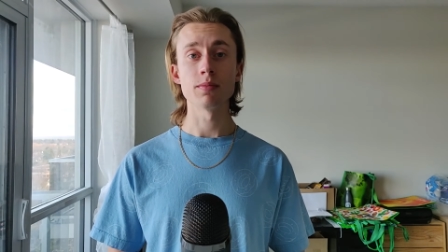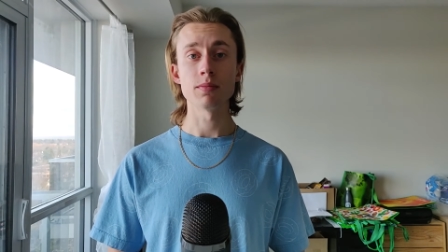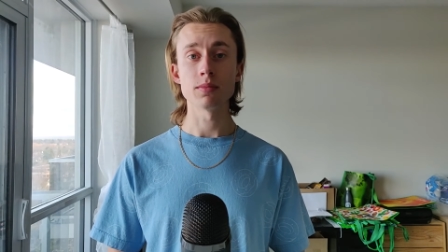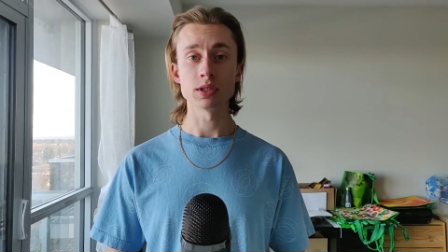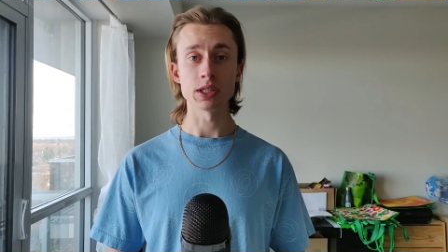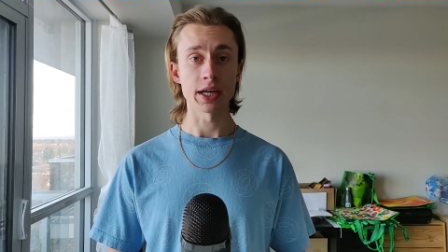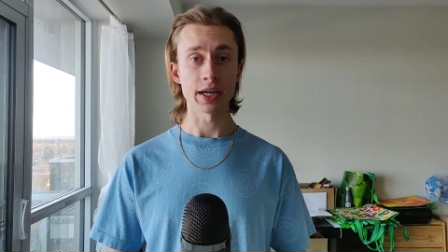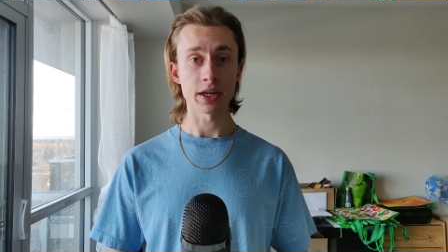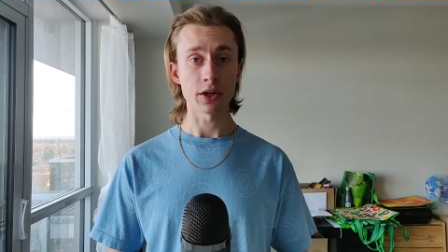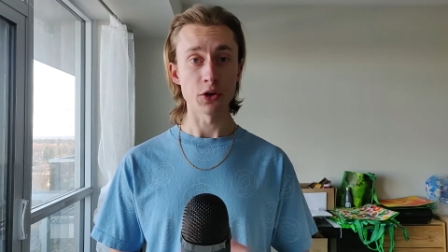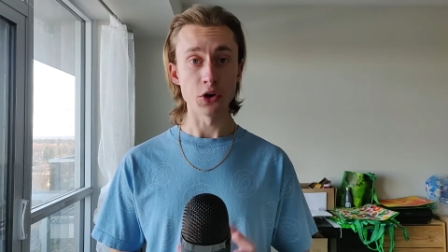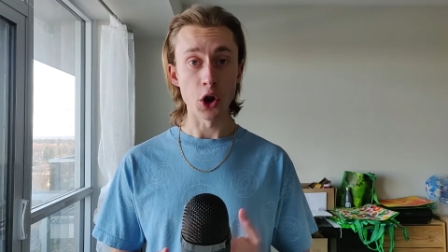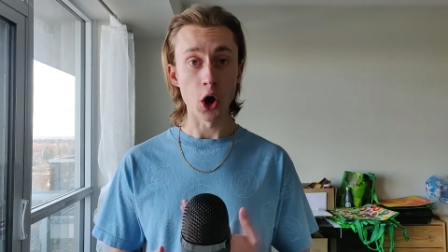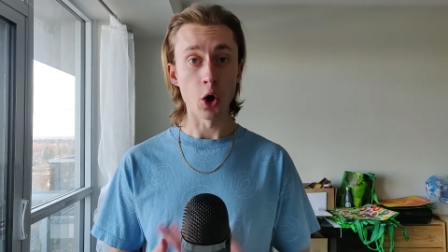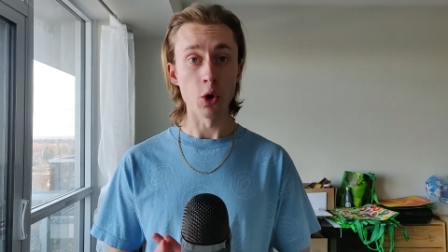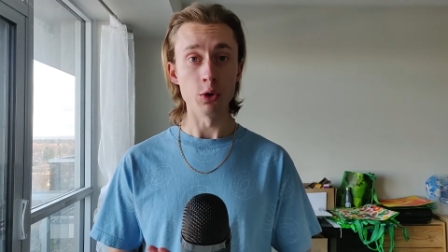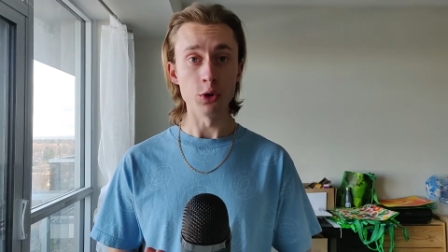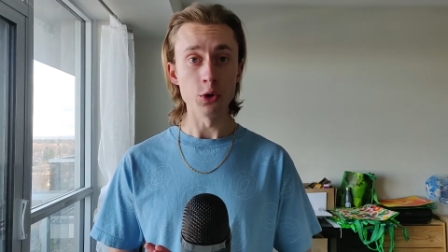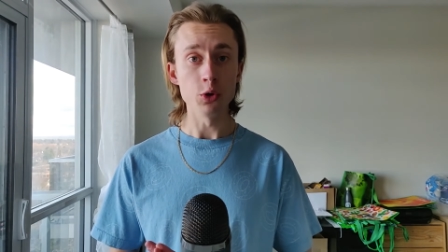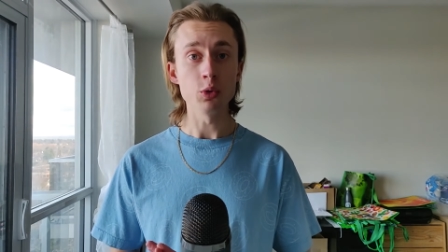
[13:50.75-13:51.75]
like, no,
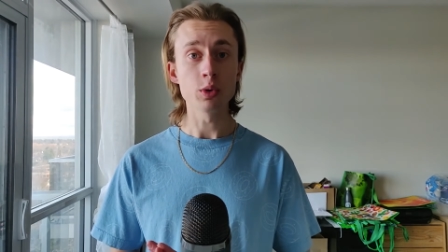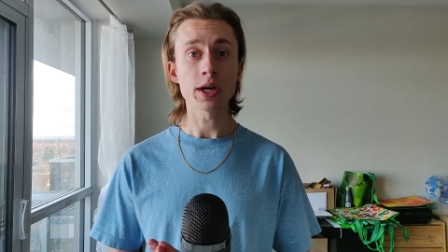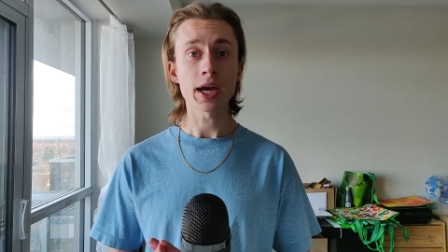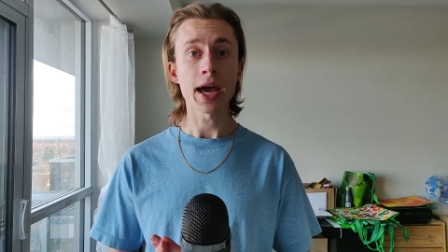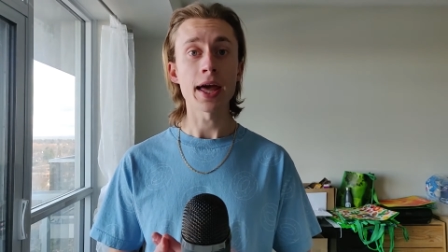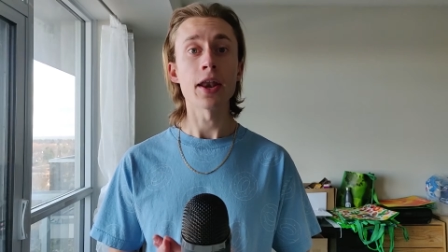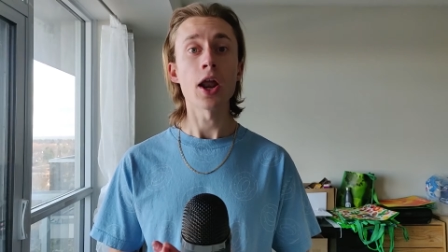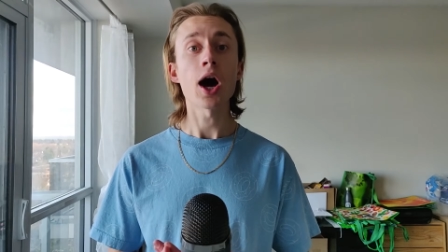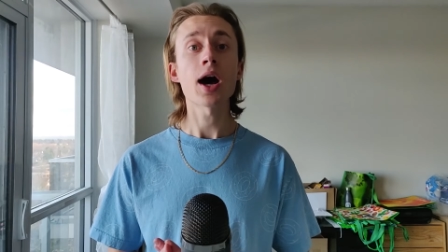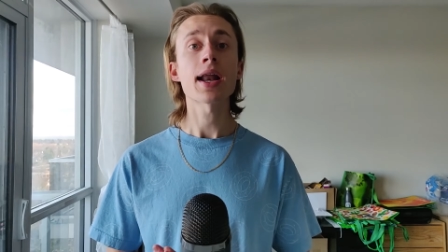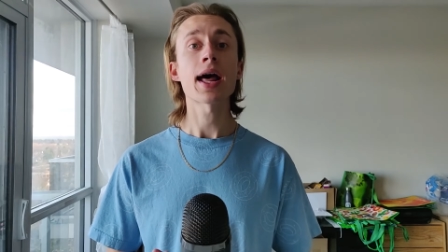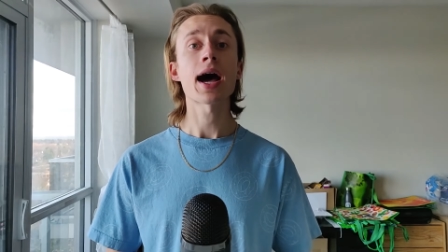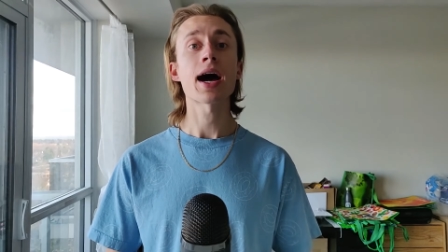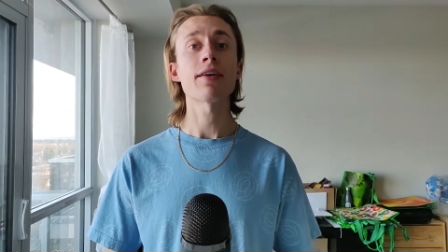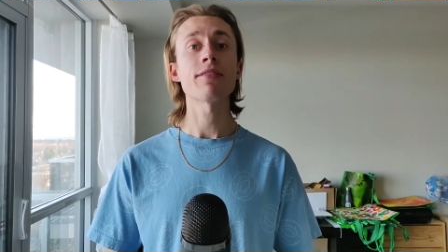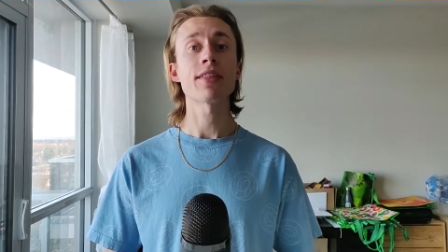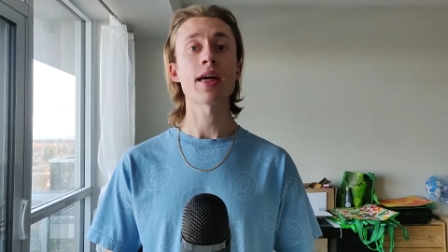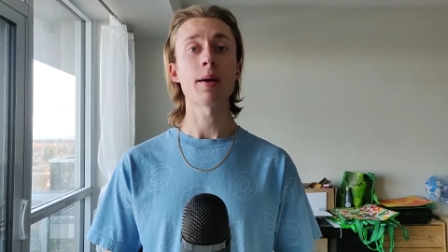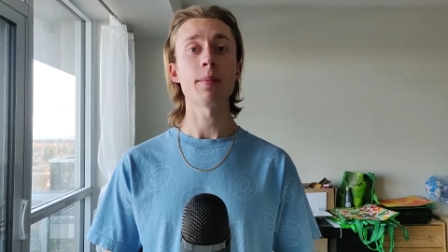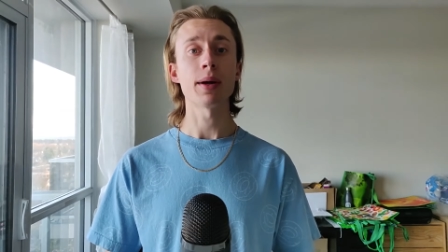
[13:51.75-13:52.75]
you cannot
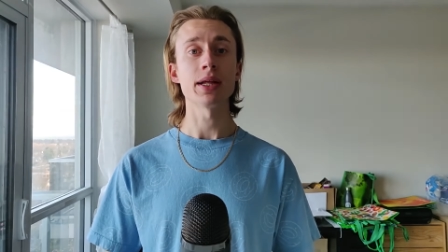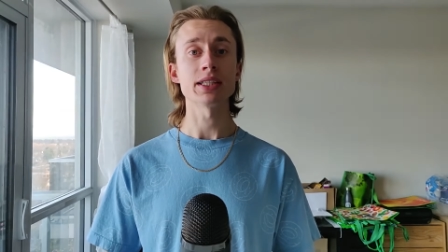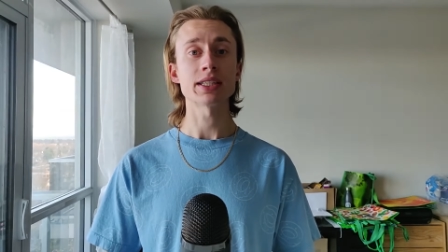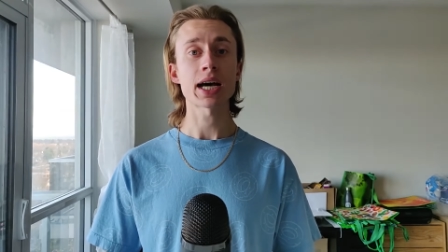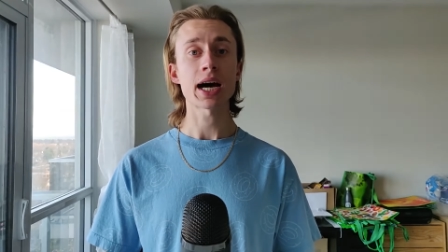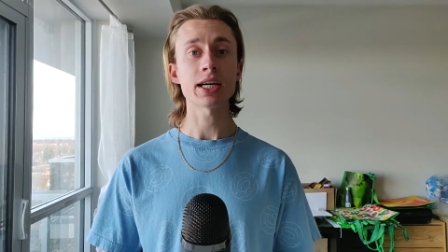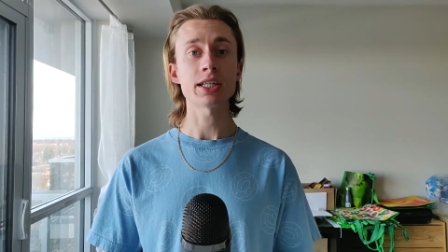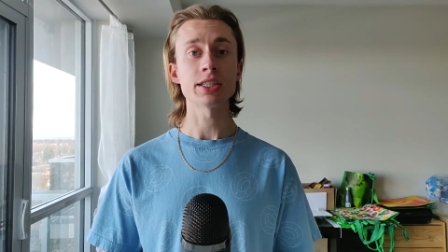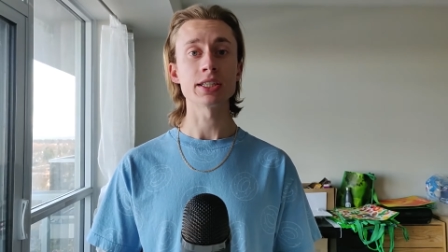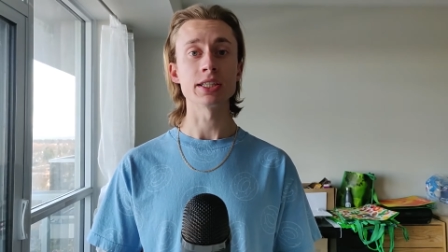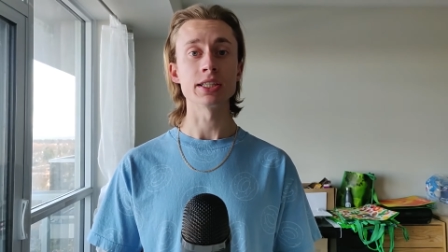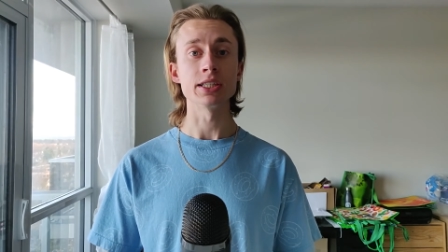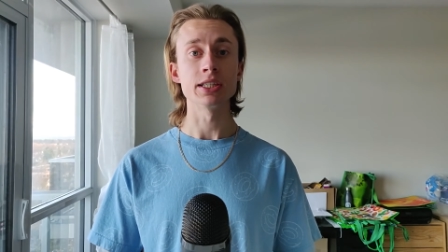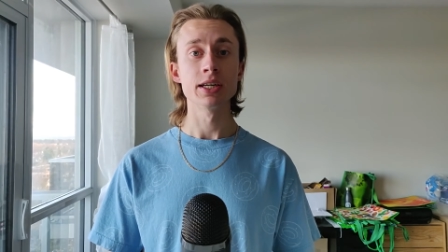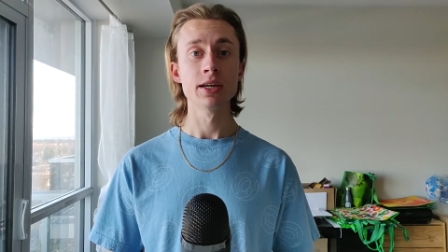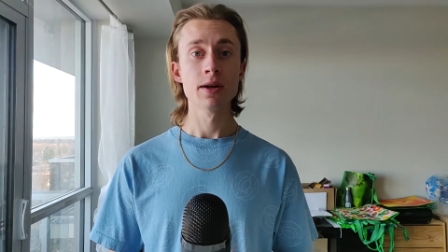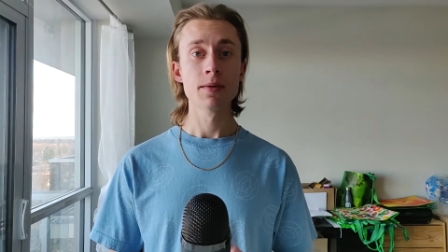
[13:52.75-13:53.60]
have that mentality